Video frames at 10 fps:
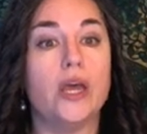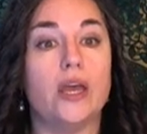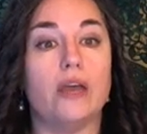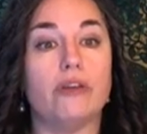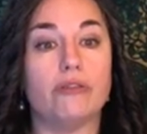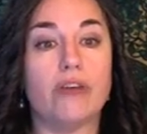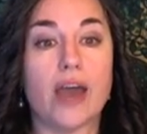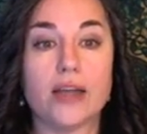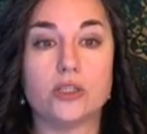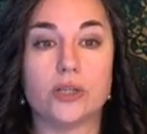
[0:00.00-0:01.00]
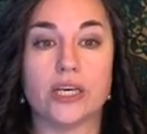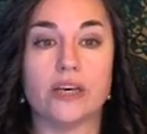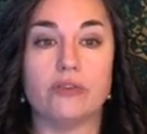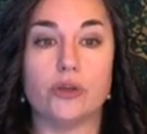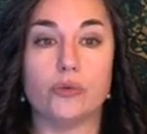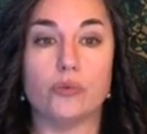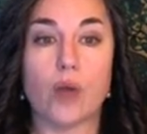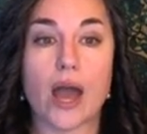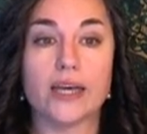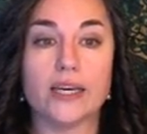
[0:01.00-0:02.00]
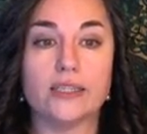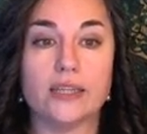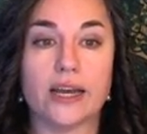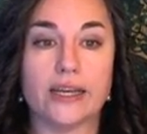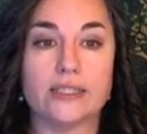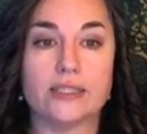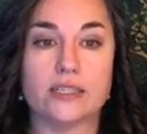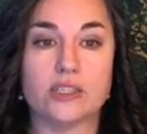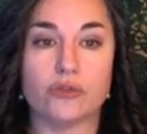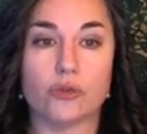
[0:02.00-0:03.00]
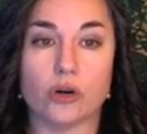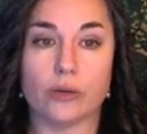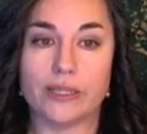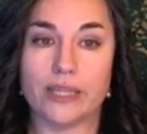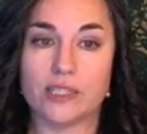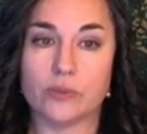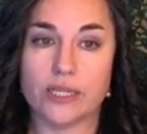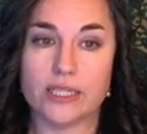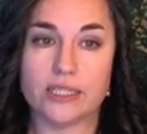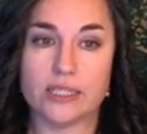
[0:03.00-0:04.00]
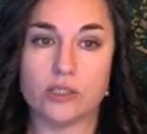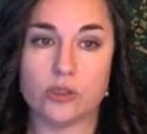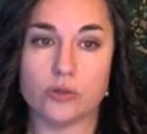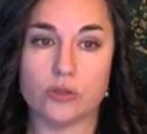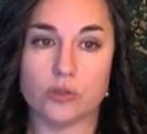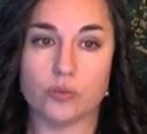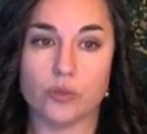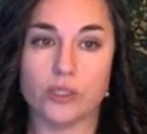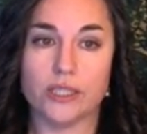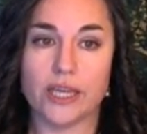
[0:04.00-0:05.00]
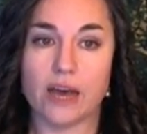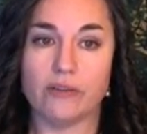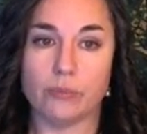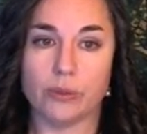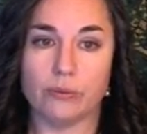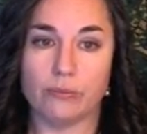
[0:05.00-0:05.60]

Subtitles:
if you're factoring, if you recognize this form, and that's what I see students really haven't put